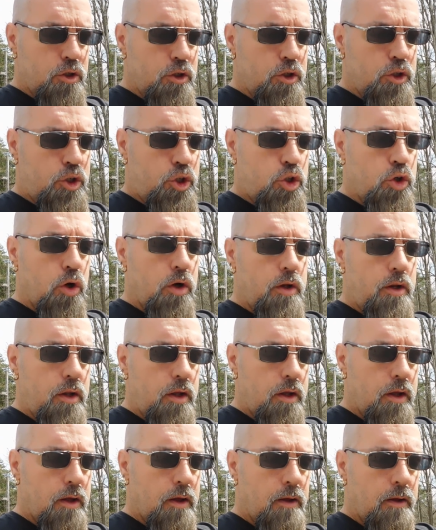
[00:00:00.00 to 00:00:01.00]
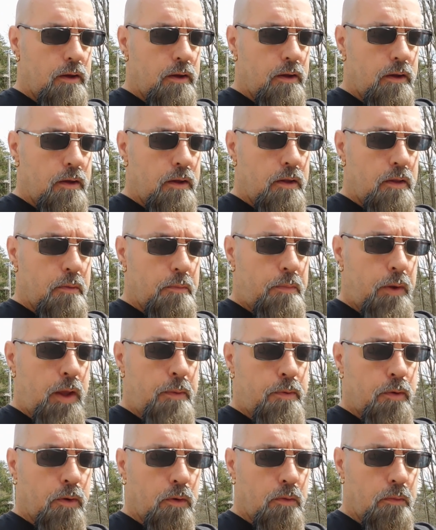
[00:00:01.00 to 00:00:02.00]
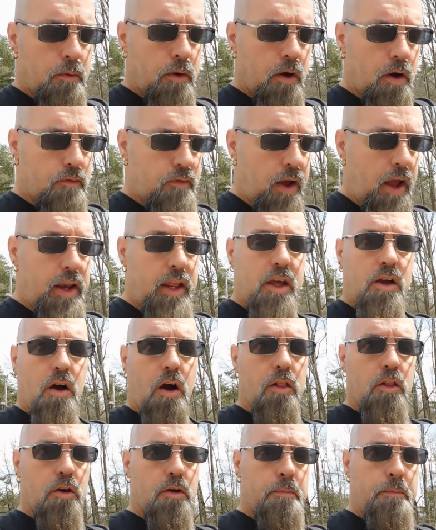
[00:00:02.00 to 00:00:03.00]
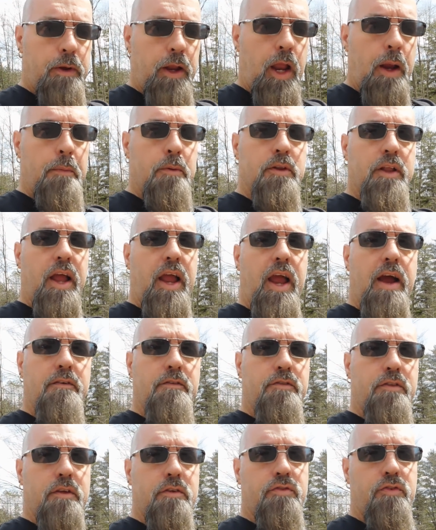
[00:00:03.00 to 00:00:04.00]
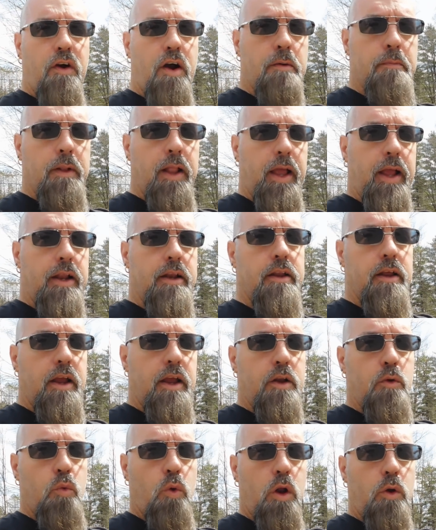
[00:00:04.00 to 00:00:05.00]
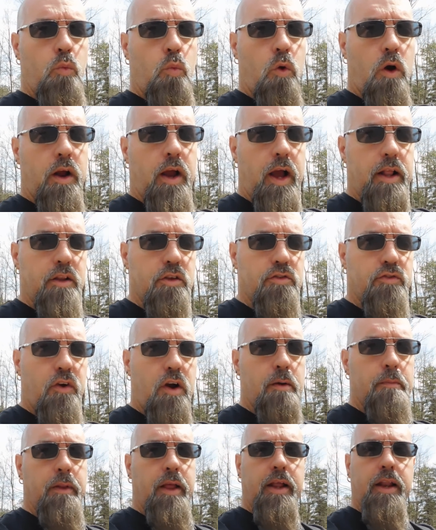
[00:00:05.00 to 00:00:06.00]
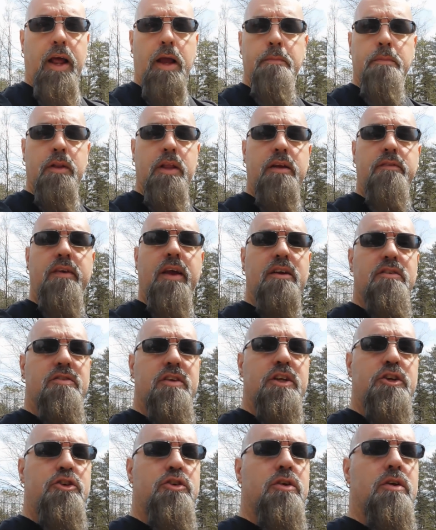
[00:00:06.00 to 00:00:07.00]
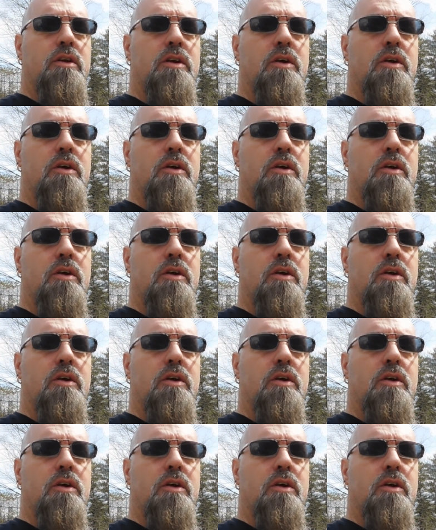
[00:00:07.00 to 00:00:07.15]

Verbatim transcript: should people of any color be able to have this farmland and, and work on this farmland? I believe, yes, they should,